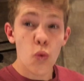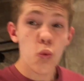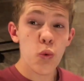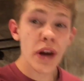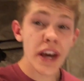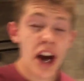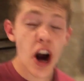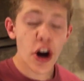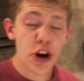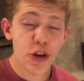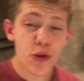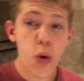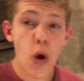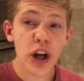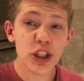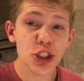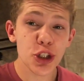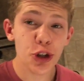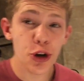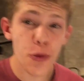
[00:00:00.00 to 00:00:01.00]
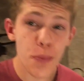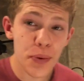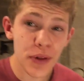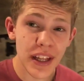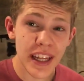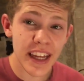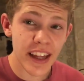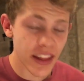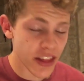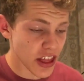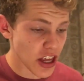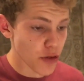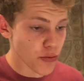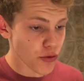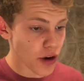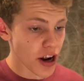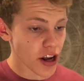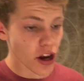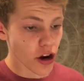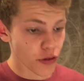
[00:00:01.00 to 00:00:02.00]
We are quadrupling the
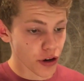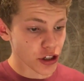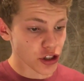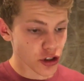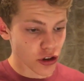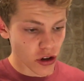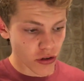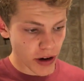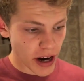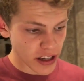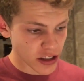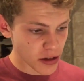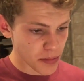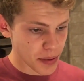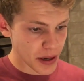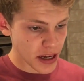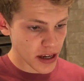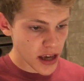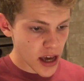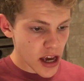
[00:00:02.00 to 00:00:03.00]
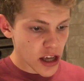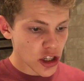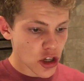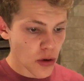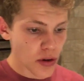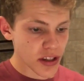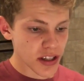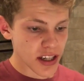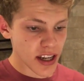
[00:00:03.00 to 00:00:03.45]
original recipe. So it